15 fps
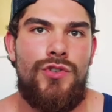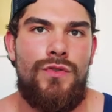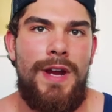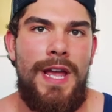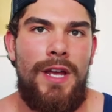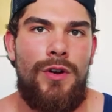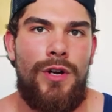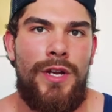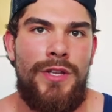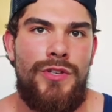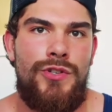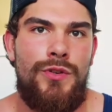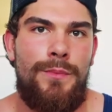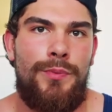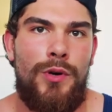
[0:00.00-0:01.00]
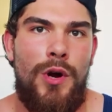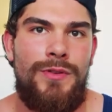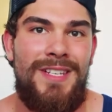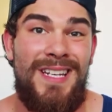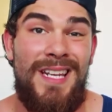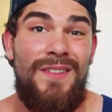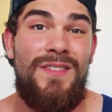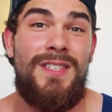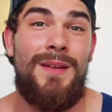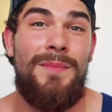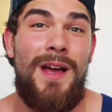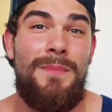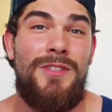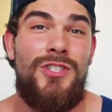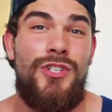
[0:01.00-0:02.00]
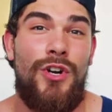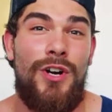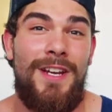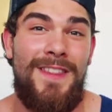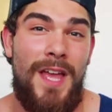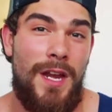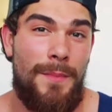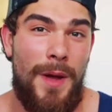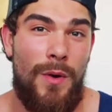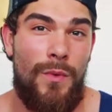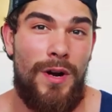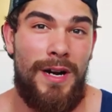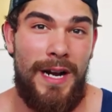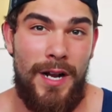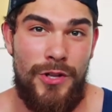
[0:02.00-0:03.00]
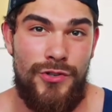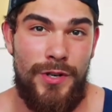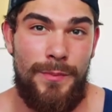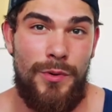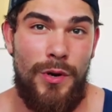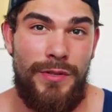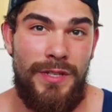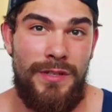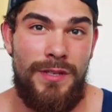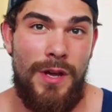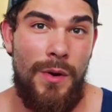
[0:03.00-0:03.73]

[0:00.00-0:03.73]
drink or consume protein. Even sometimes during the end of my workout, I'll drink protein.